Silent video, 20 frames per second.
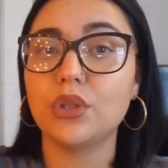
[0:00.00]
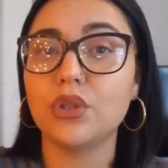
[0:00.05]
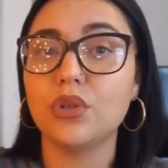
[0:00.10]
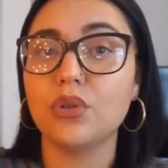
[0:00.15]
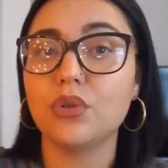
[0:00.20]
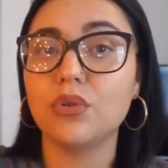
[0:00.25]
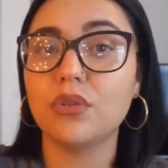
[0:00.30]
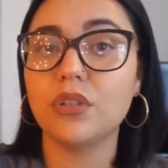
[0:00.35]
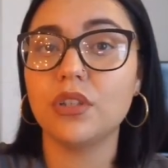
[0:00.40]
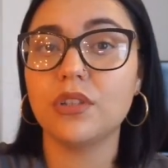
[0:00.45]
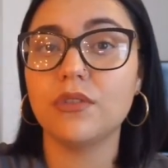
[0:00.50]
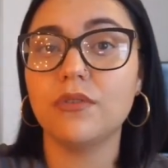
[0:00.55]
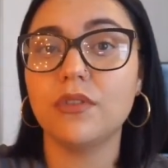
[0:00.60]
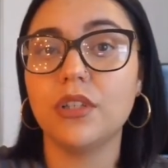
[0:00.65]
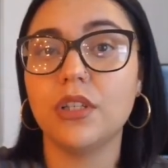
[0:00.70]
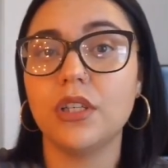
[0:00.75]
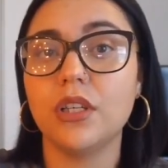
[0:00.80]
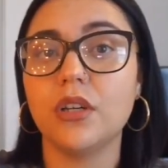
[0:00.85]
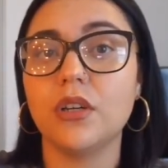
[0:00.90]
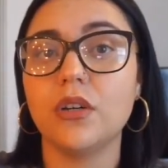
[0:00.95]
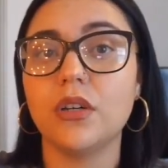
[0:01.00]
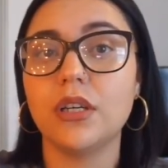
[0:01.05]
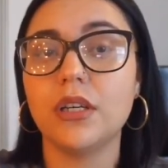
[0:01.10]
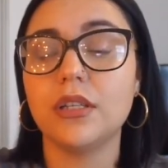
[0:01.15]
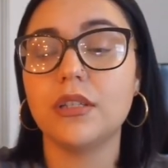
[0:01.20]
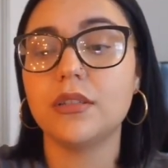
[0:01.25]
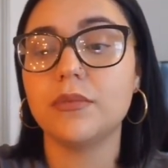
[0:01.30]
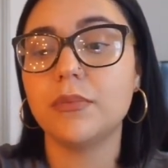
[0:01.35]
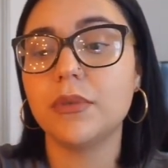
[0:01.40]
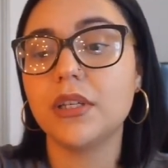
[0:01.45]
to do this video
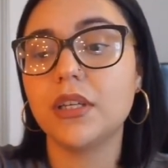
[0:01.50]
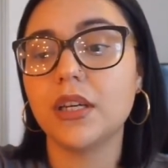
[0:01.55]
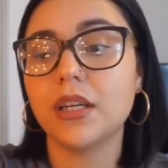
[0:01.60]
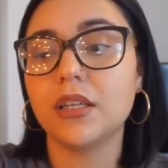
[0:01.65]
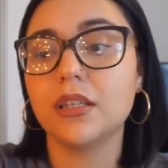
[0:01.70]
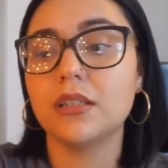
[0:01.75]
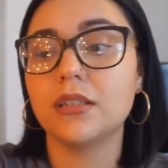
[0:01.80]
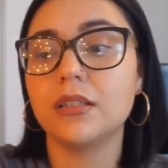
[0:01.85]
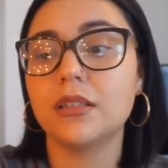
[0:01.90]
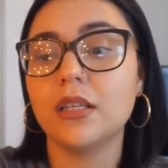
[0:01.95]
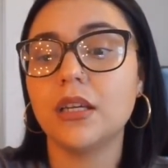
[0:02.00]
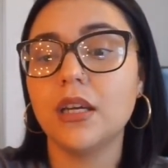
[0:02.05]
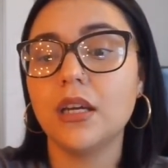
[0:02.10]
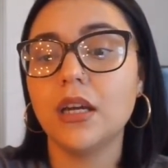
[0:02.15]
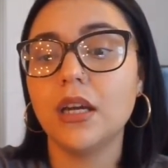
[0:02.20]
is because